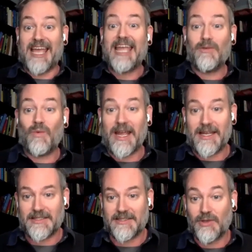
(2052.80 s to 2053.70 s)

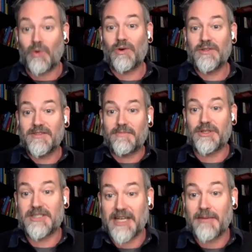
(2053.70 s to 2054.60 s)
gateways, doors of
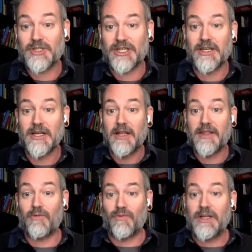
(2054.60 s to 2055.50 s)
perception
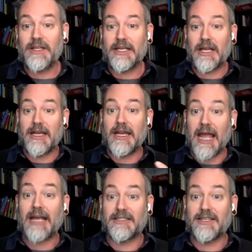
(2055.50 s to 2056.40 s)
that really
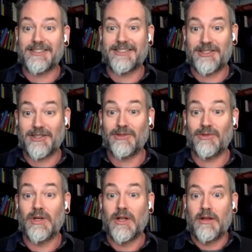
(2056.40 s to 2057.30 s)
connect us to